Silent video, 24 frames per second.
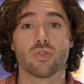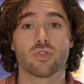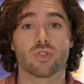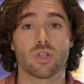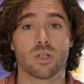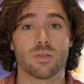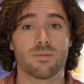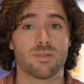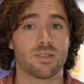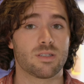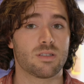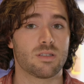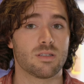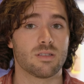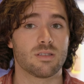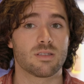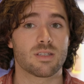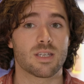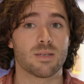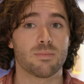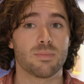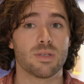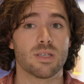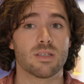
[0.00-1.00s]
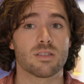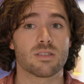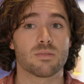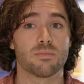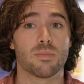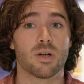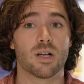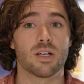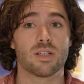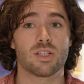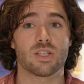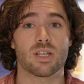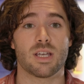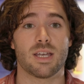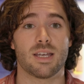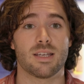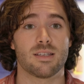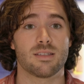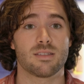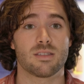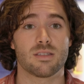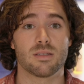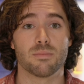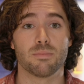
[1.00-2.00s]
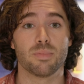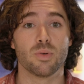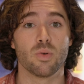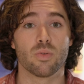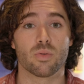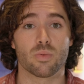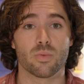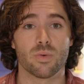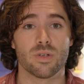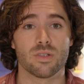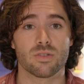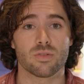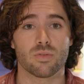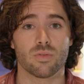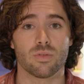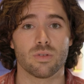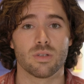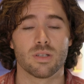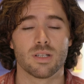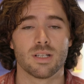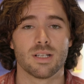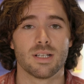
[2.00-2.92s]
services can be as much as the booth rental.